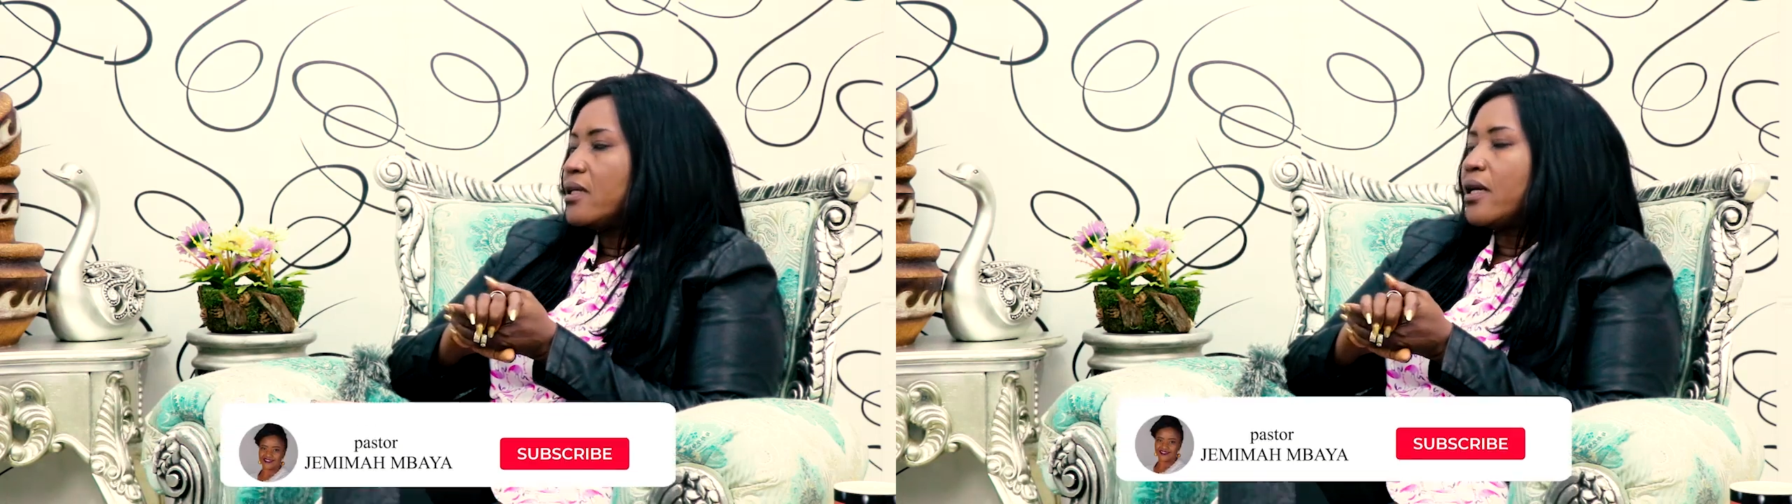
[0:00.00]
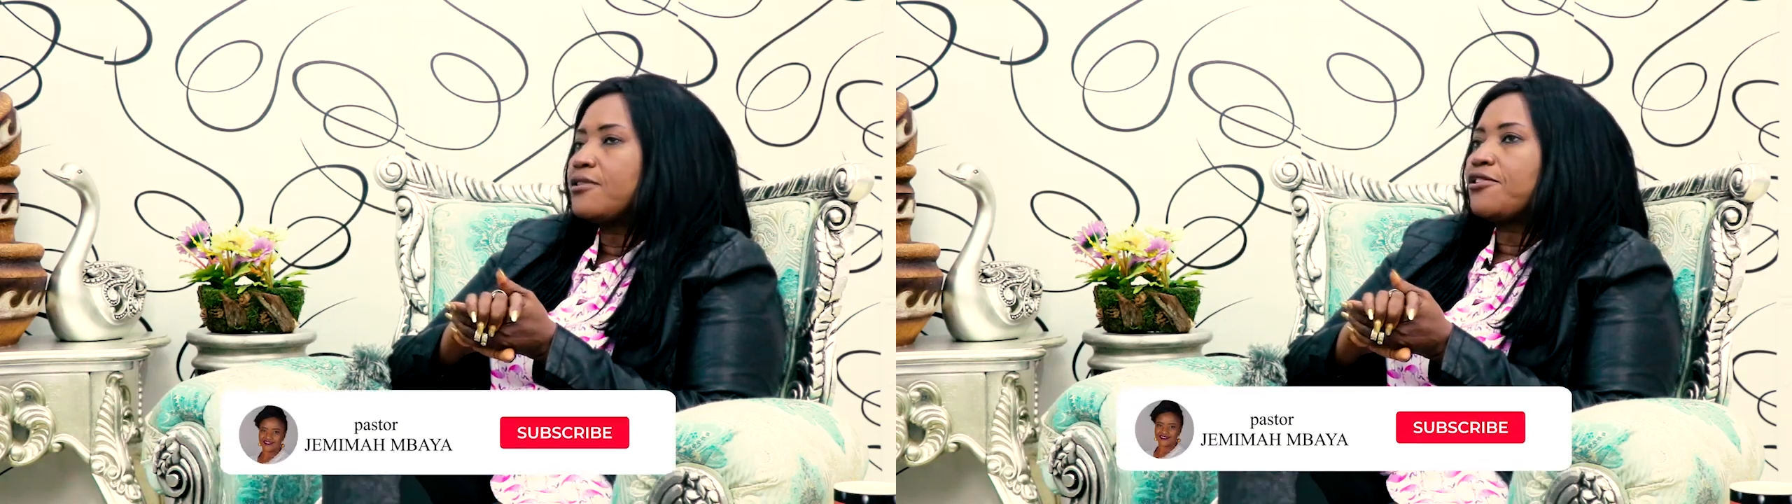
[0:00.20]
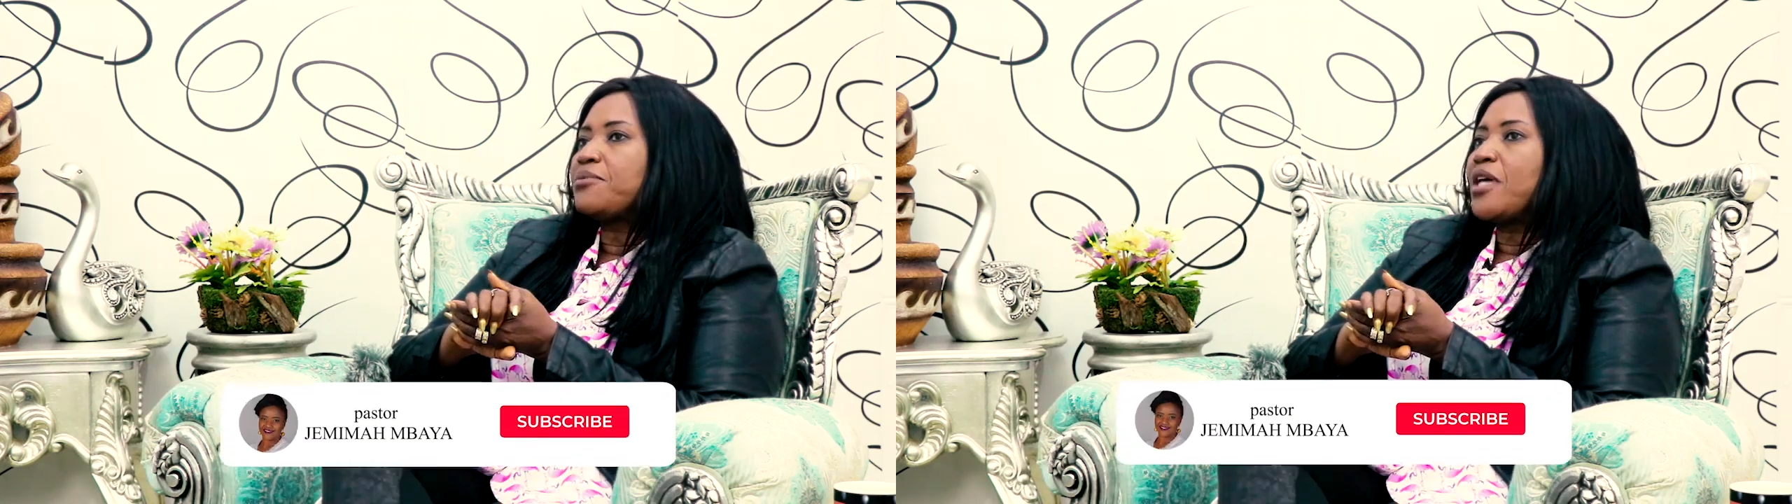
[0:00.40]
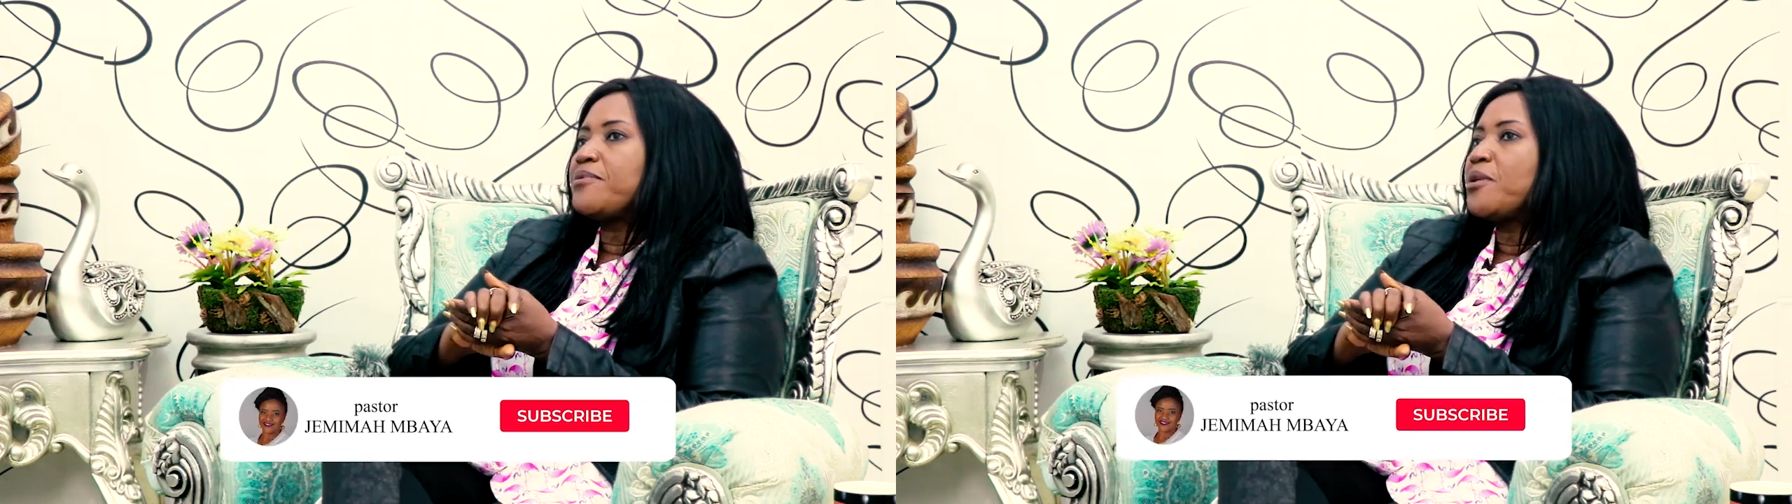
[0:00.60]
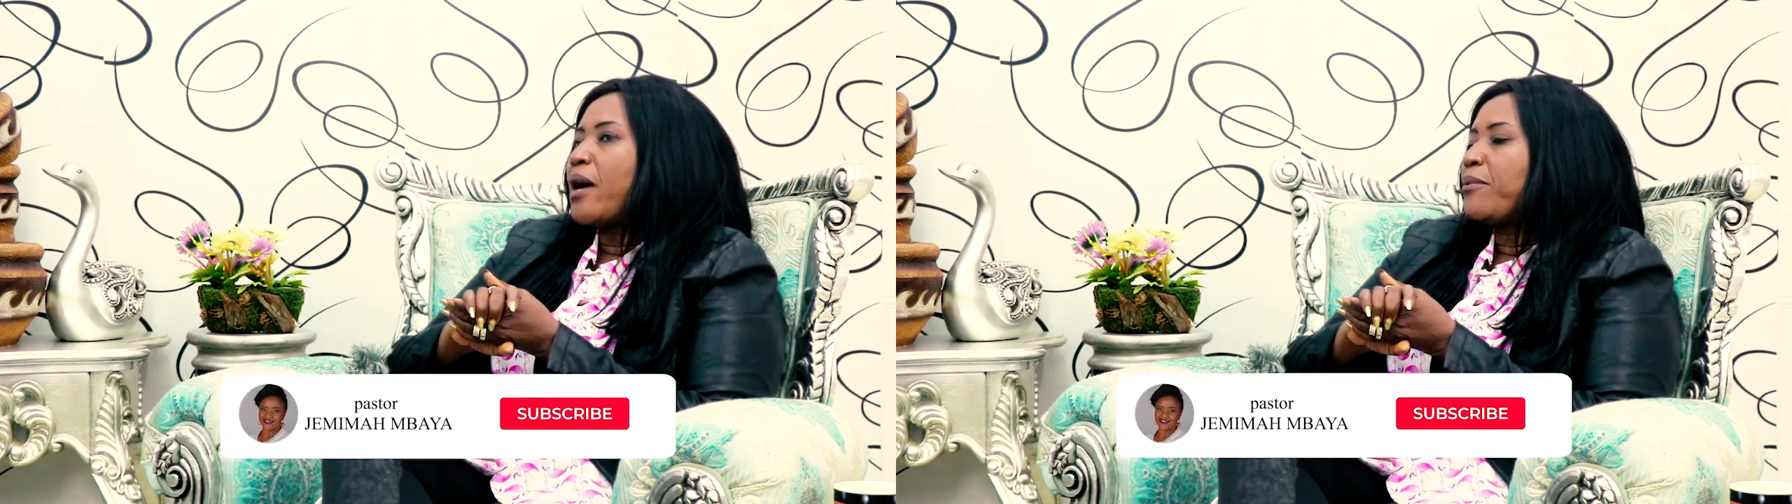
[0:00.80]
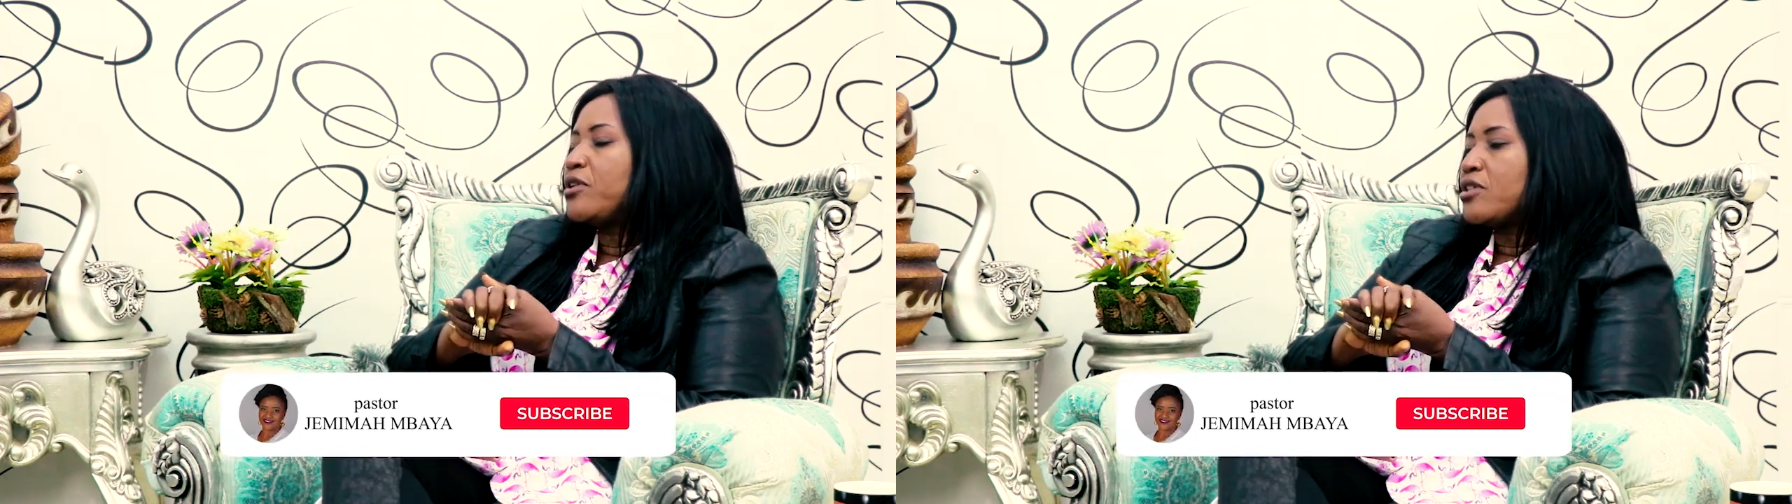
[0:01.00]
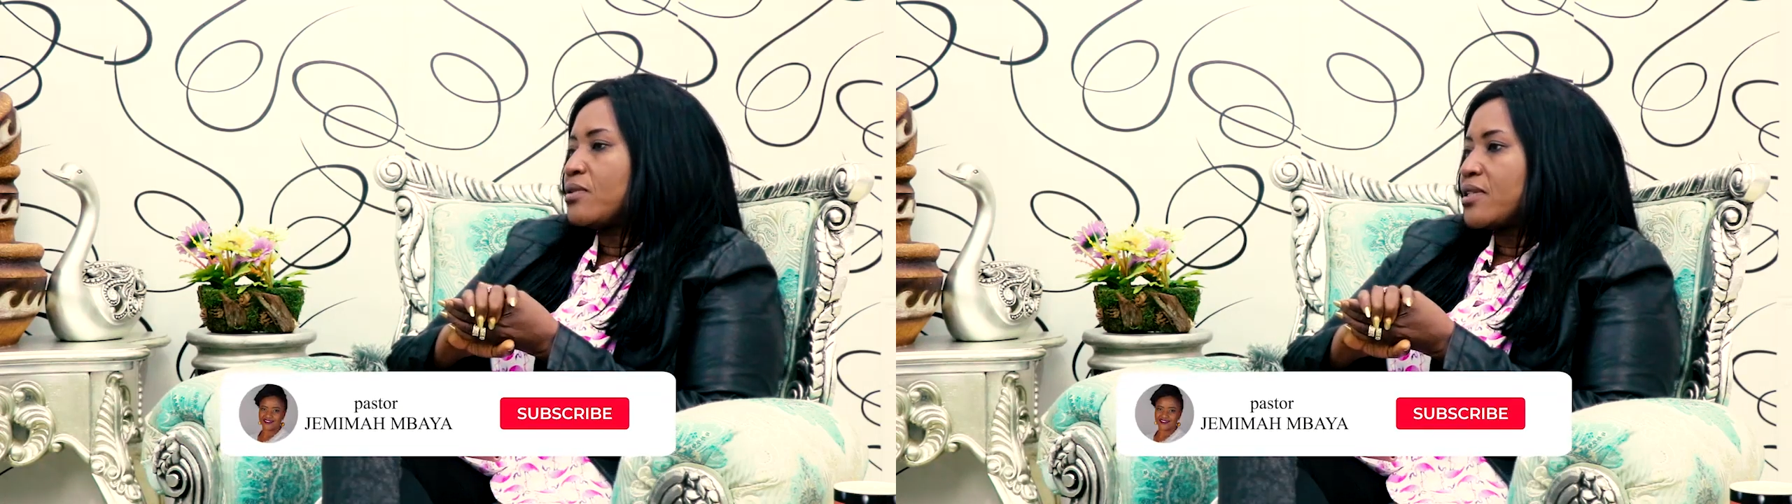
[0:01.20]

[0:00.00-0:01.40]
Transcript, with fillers: and sometimes the Bible is not